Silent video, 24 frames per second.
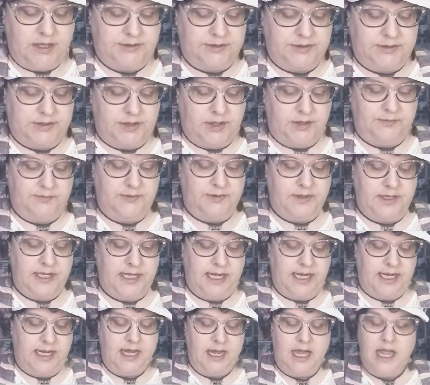so
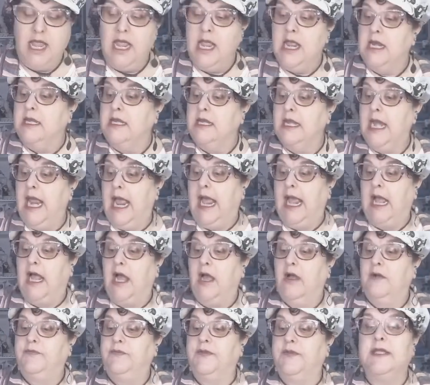pretty.
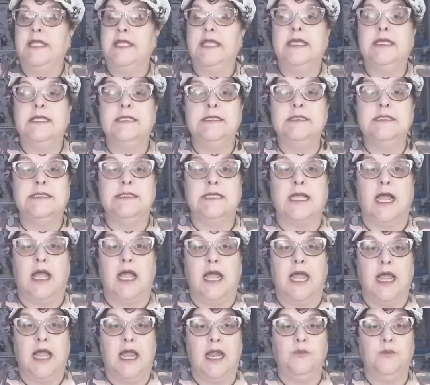Now, for the
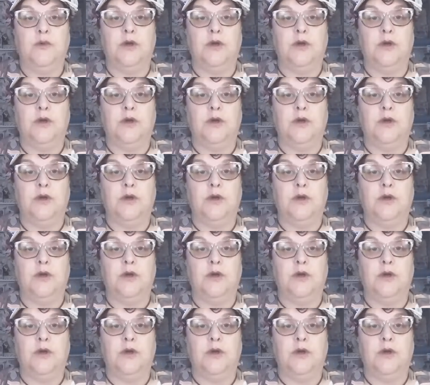inside,